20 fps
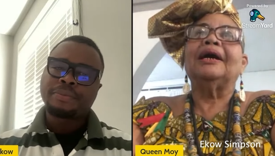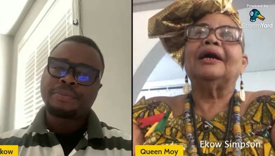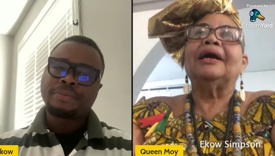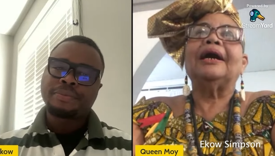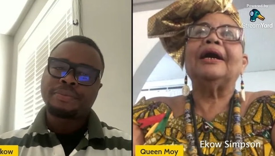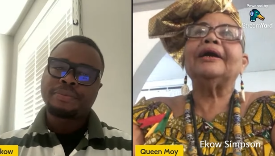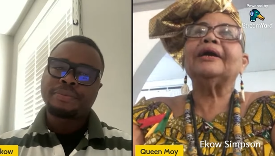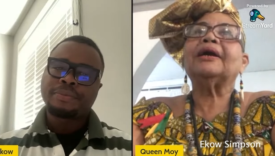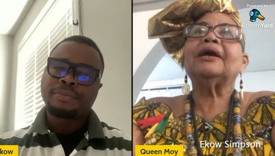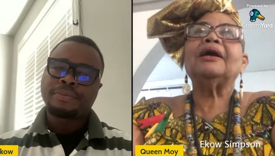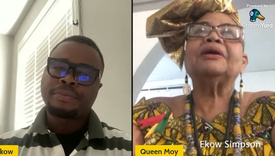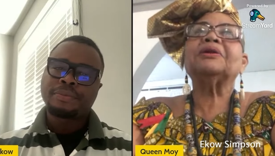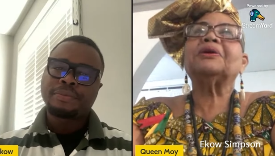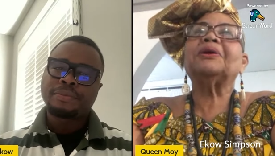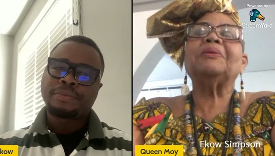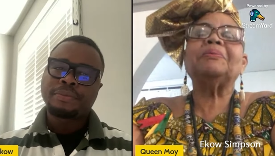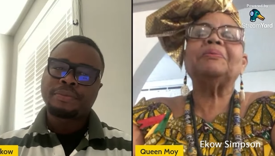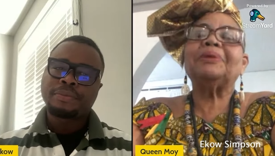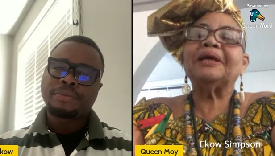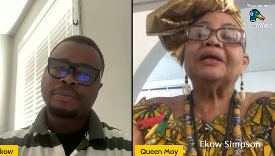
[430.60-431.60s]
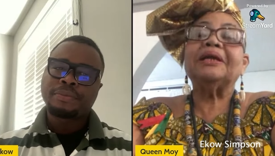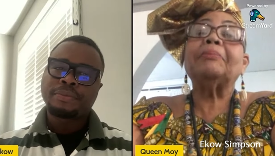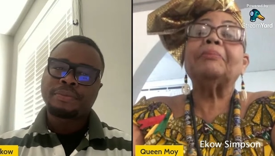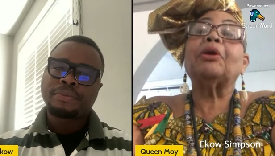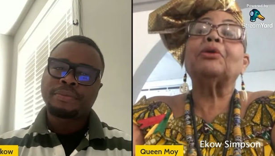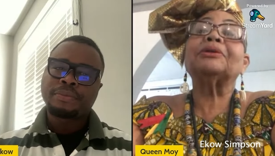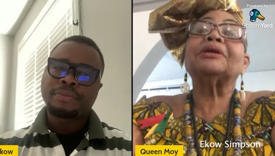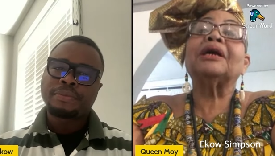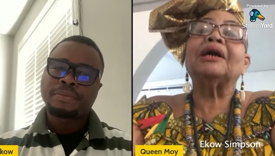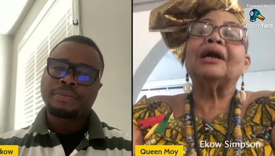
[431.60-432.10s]
Speaker 1: I can't complain
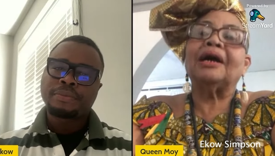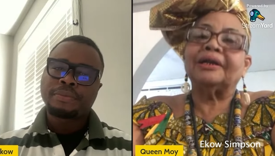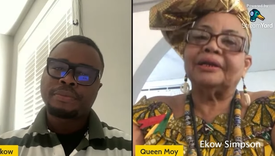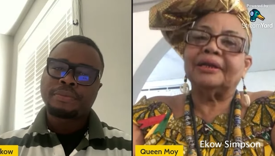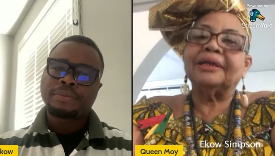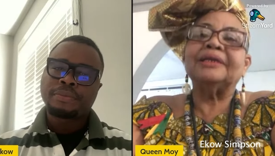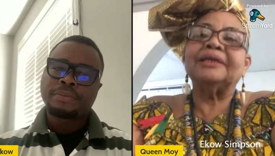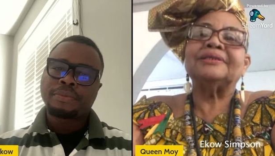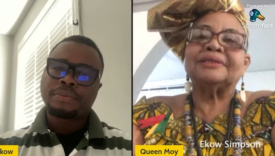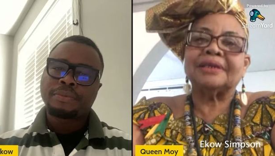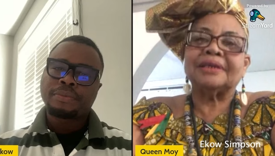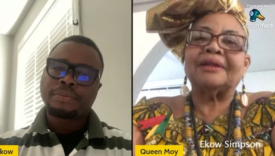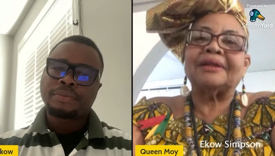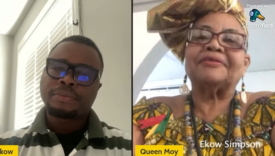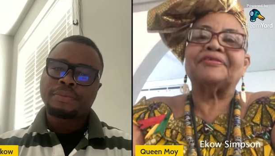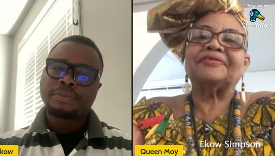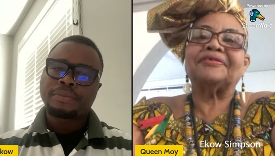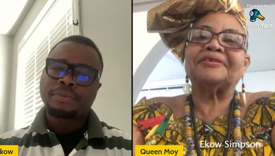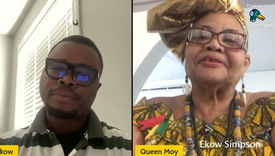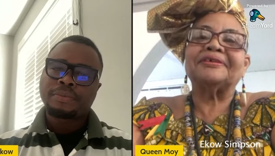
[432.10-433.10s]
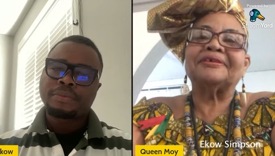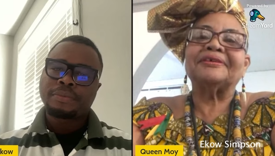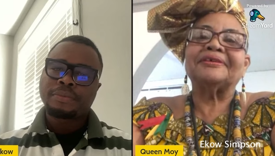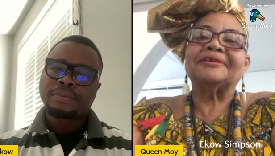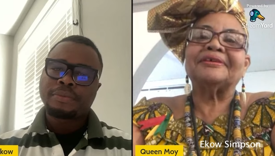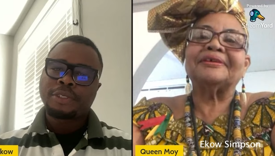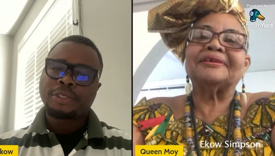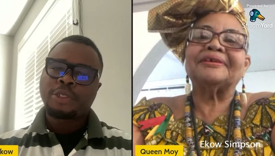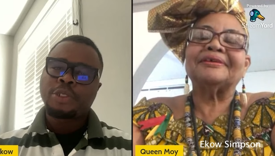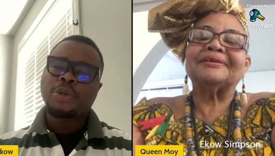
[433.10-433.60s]
about Ghana itself.
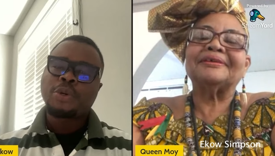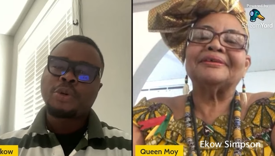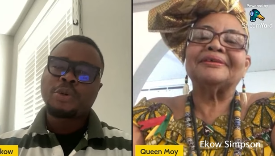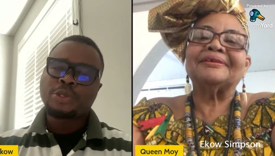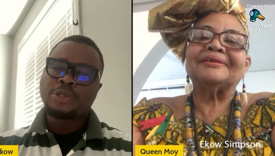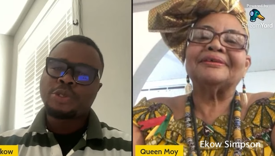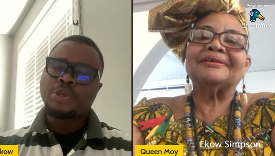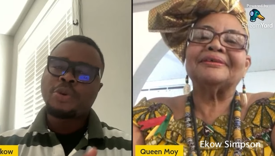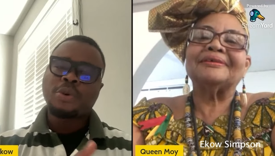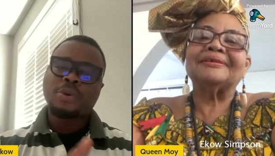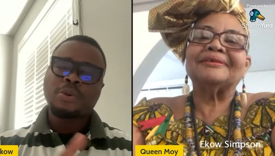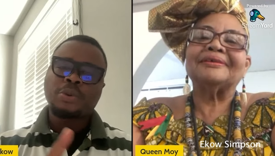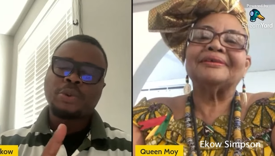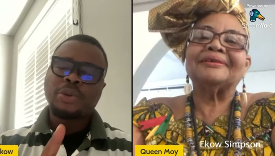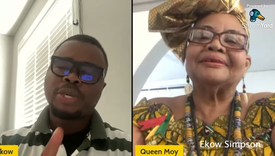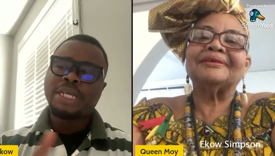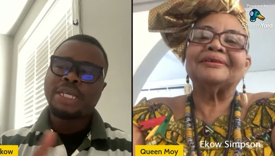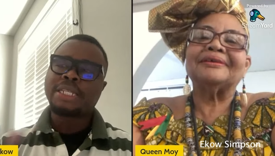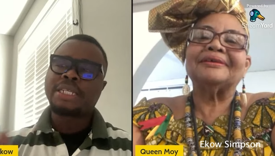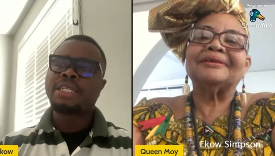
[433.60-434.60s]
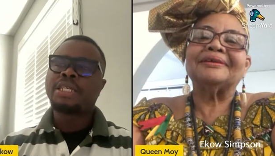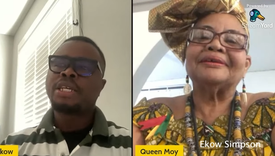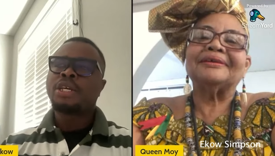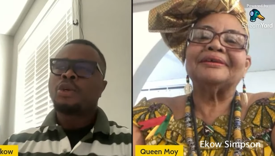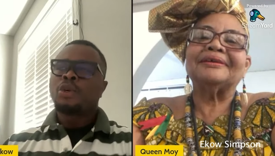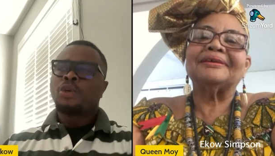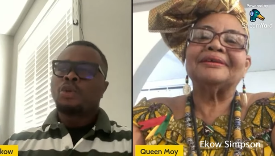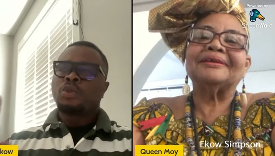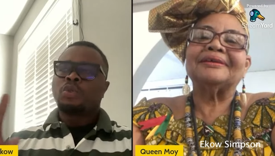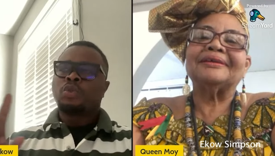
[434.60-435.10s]
Speaker 2: So, so quickly,
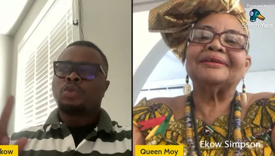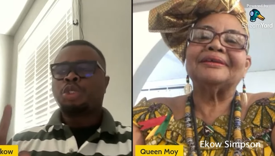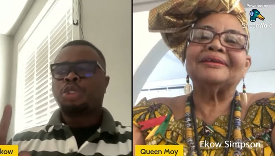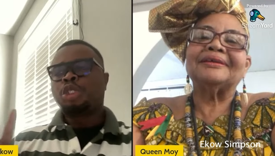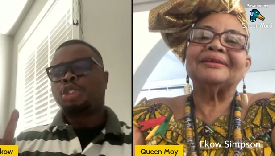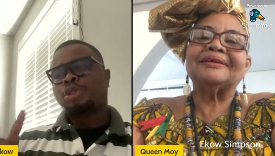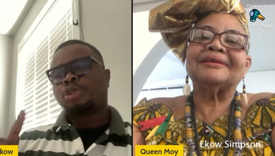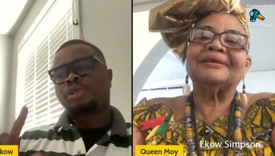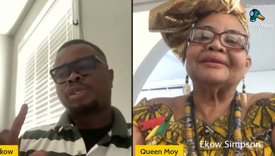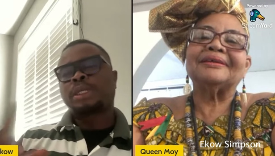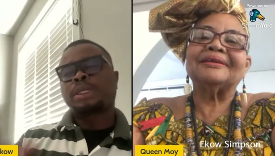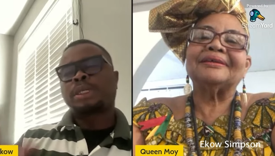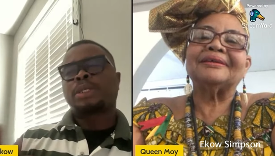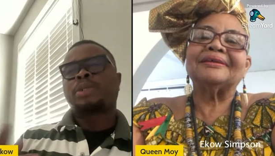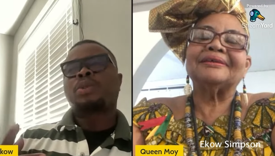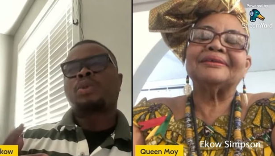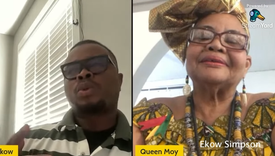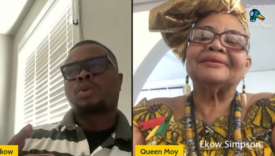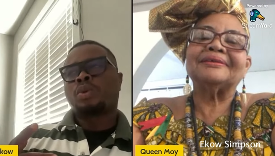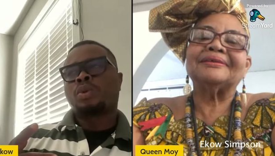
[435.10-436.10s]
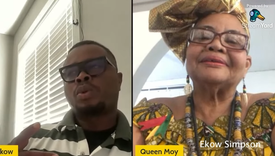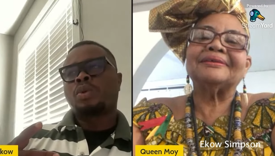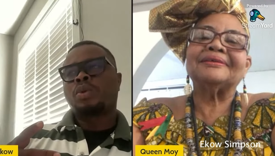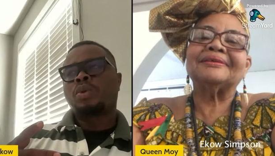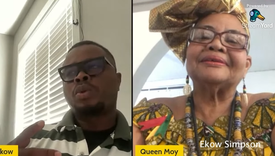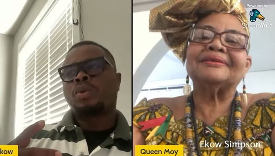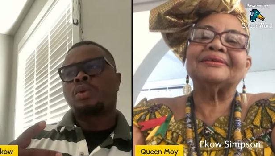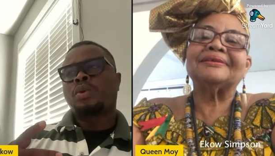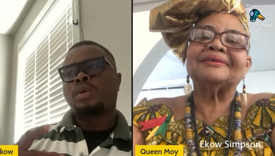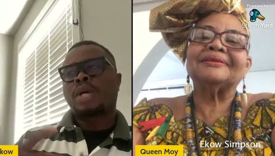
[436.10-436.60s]
would you still
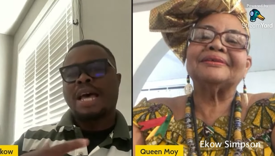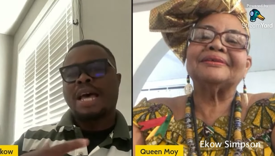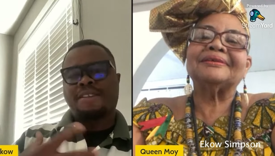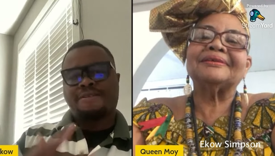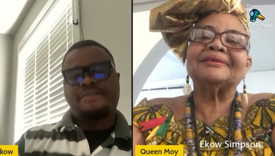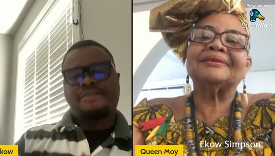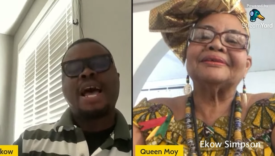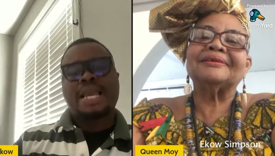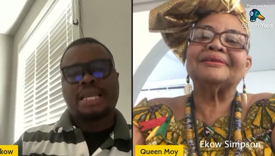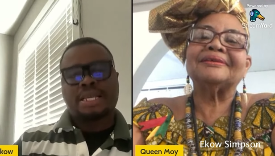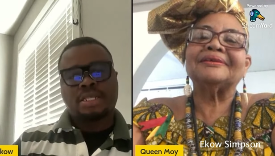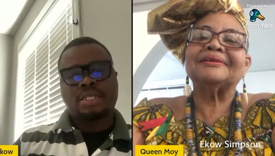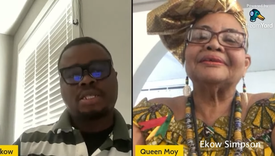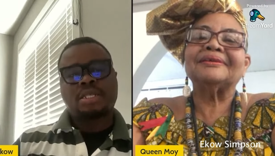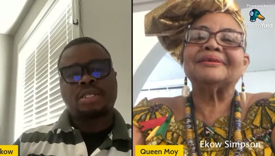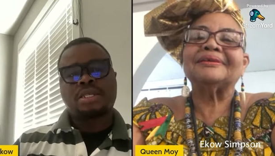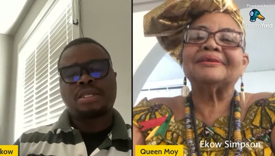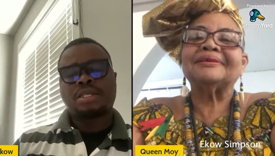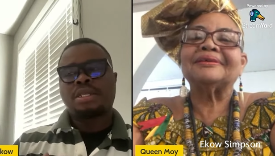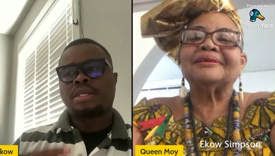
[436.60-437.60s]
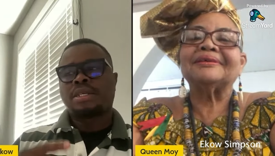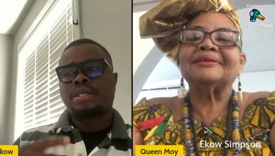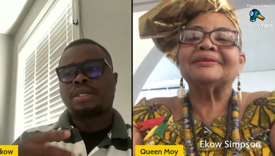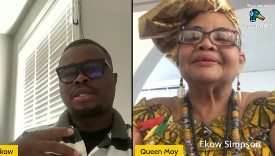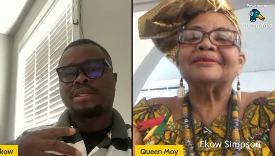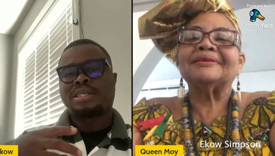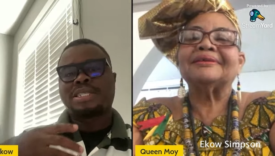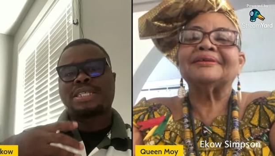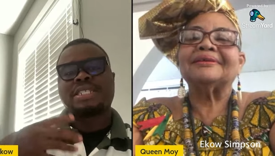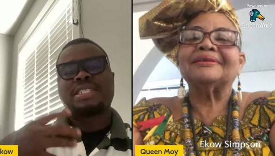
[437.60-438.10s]
advise,
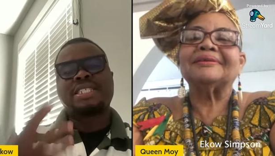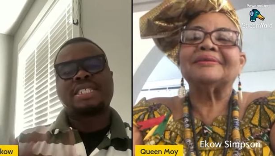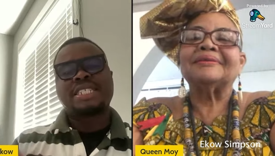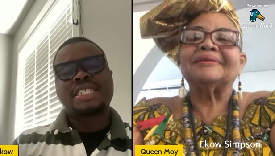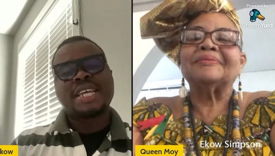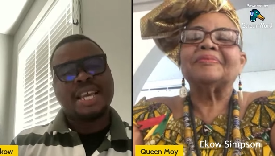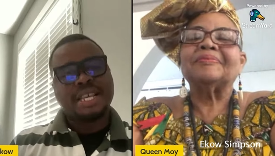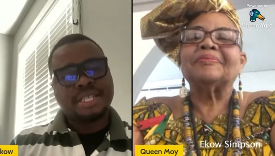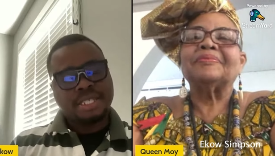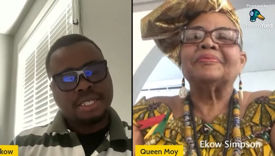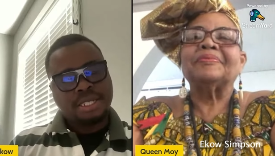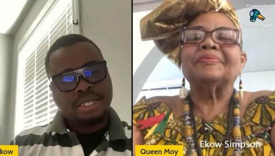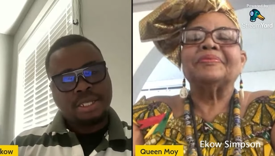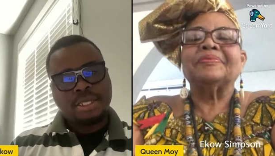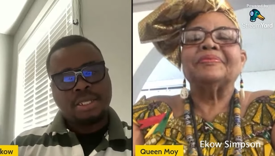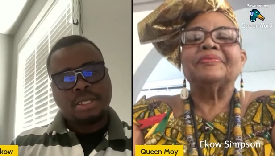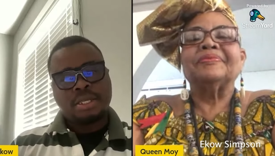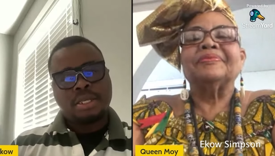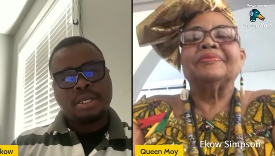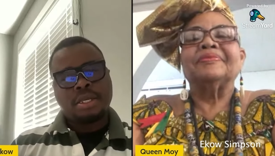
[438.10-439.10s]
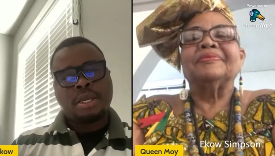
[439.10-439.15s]
suggest